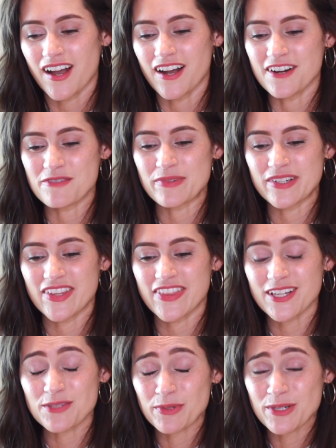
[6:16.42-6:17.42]
Um, but
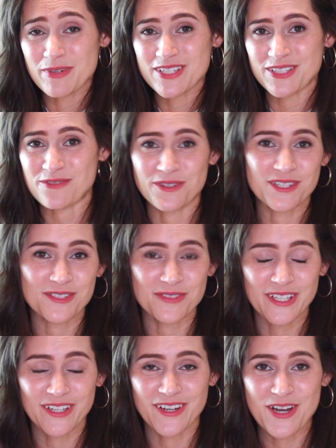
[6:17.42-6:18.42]
that's pretty much it for this
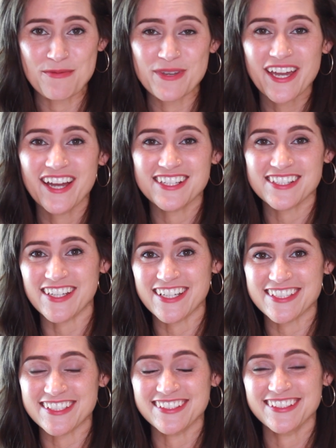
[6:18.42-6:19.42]
video. I hope you guys
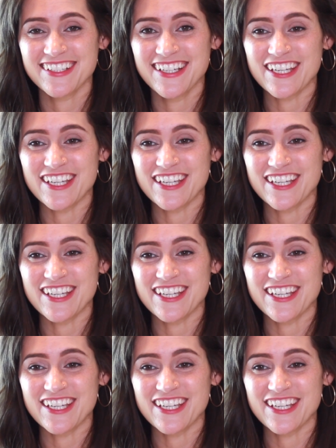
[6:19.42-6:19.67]
liked it.